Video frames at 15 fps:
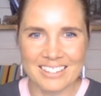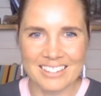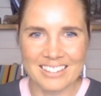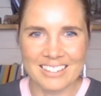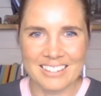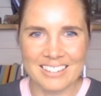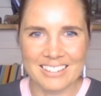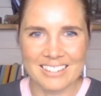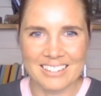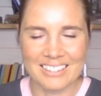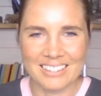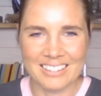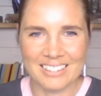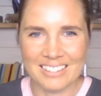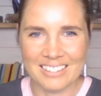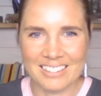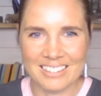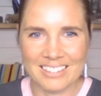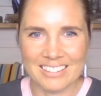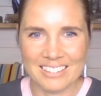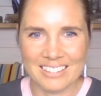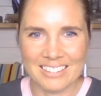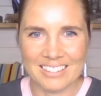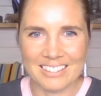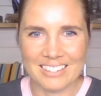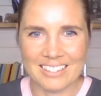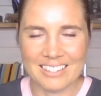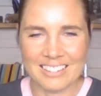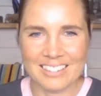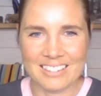
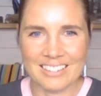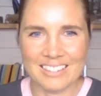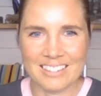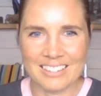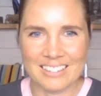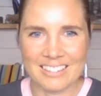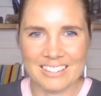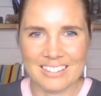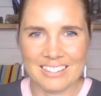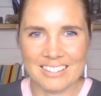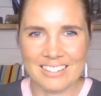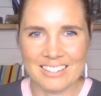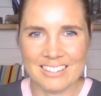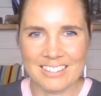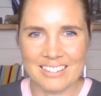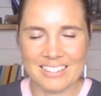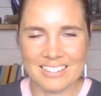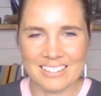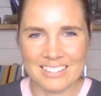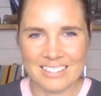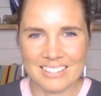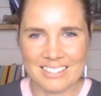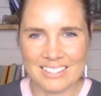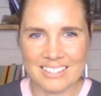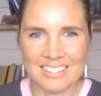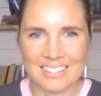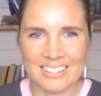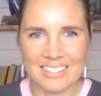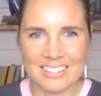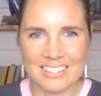
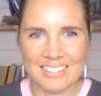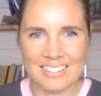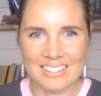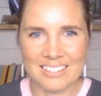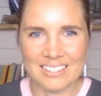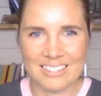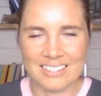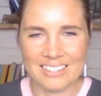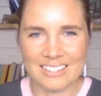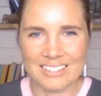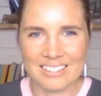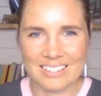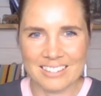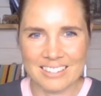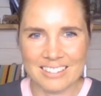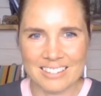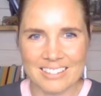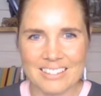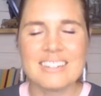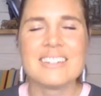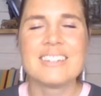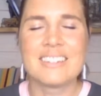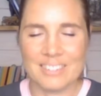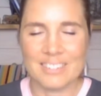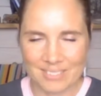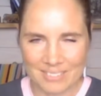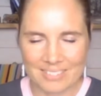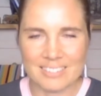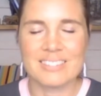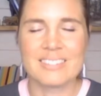
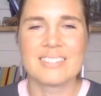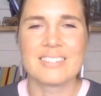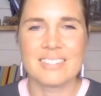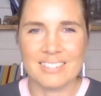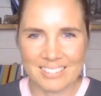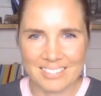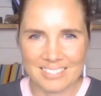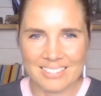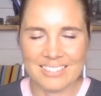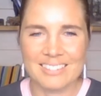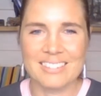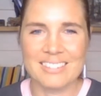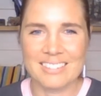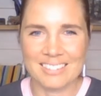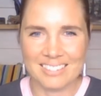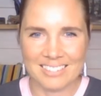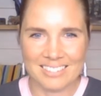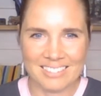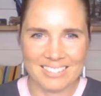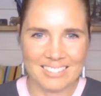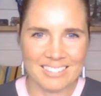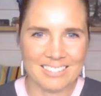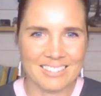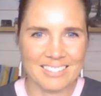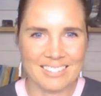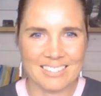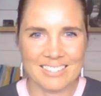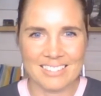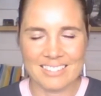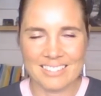[no speech]